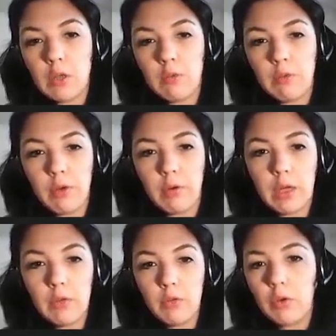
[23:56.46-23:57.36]
at the very
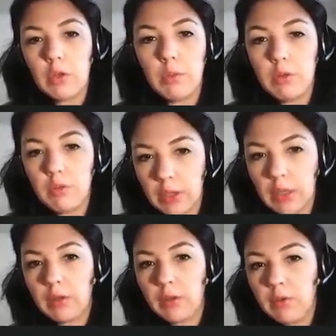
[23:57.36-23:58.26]
end. So it means,
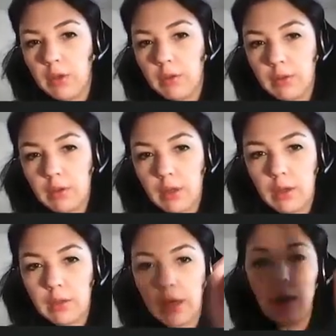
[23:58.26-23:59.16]
yeah, you see it?
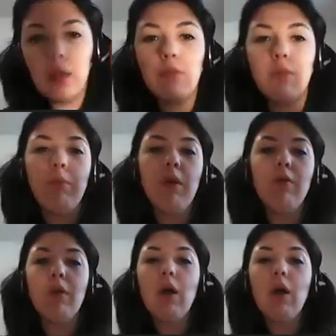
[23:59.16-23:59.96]
Yeah, and it means